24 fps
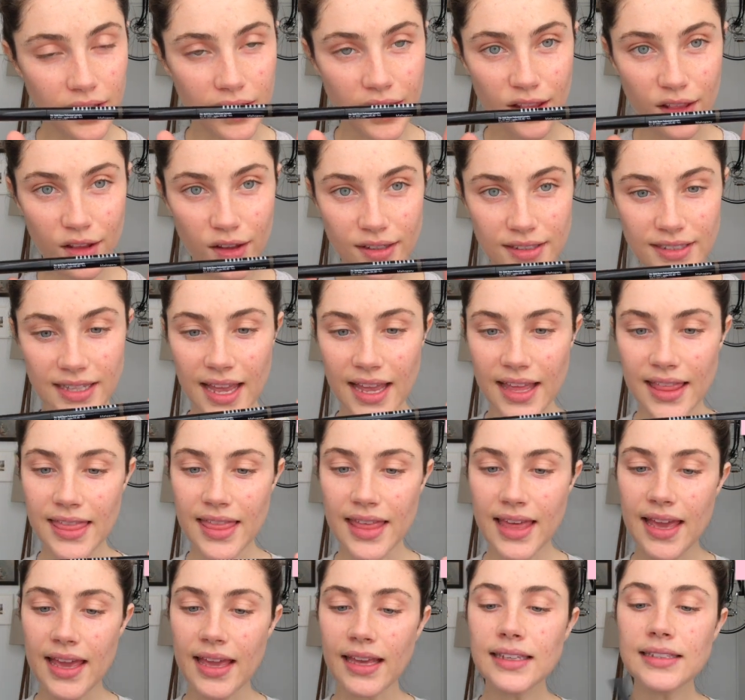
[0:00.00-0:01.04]
It looks like
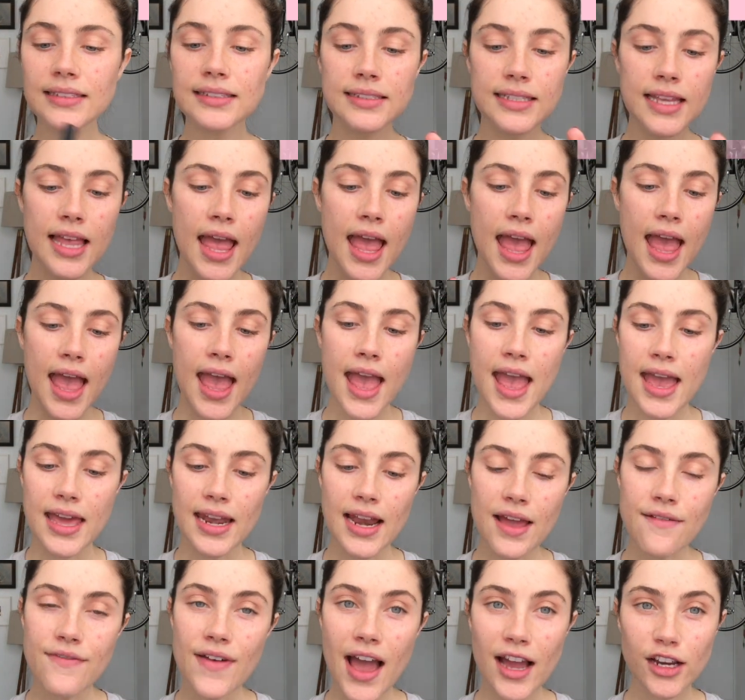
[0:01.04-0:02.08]
this, and
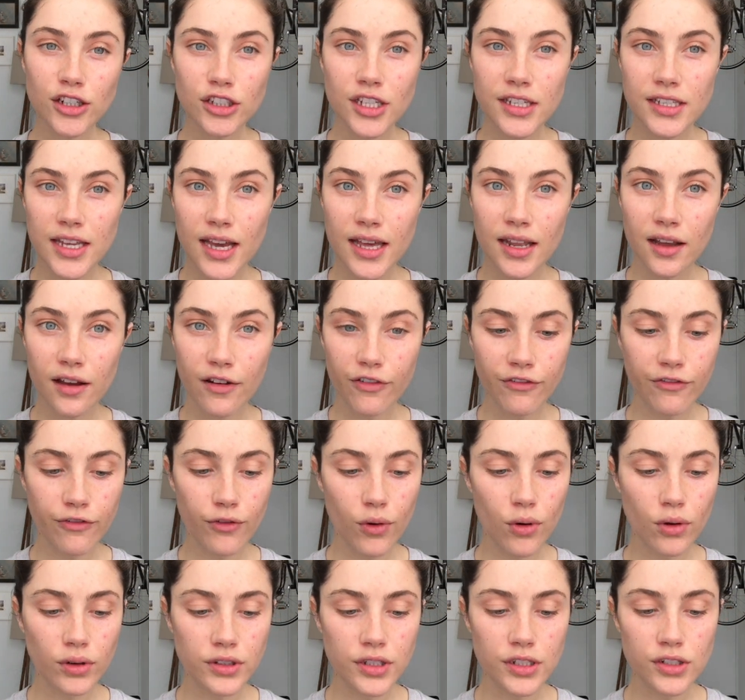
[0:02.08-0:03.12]
I've actually done a
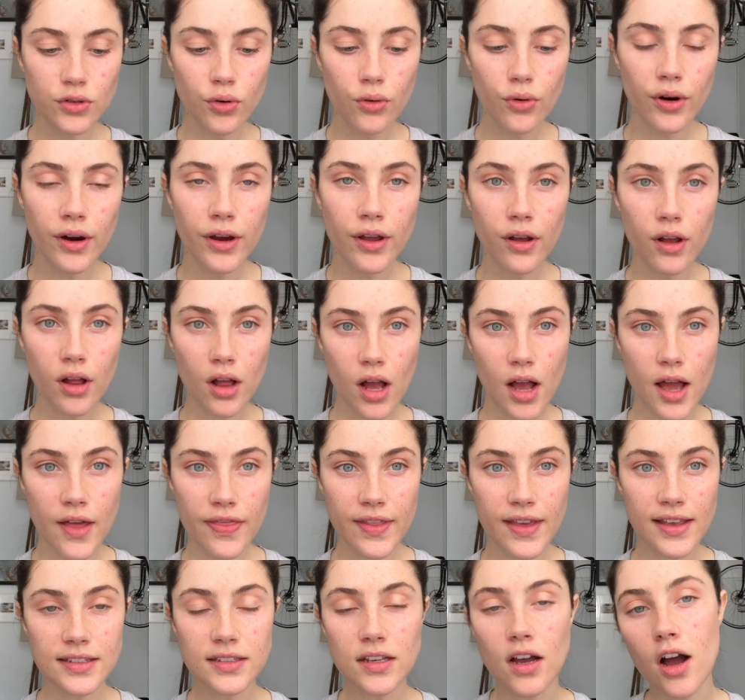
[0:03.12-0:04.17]
full tutorial on
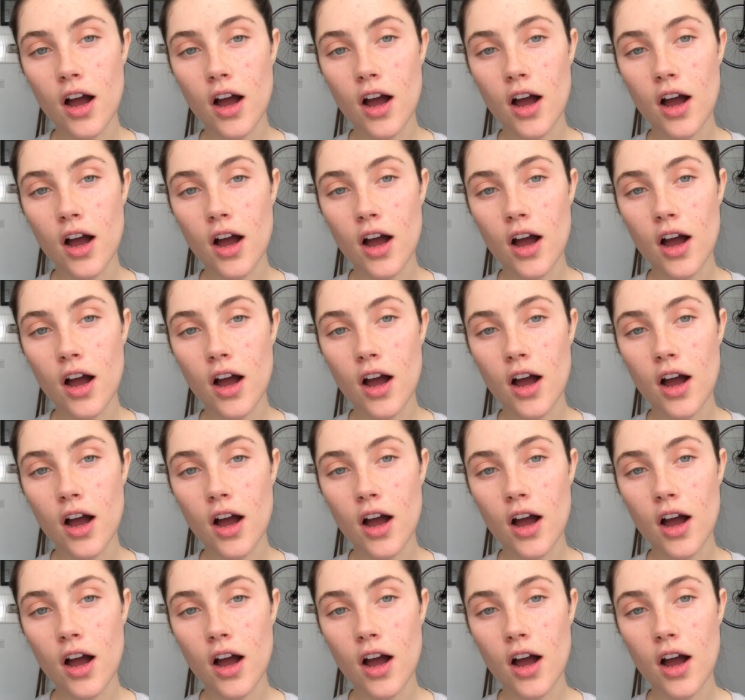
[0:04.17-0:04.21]
this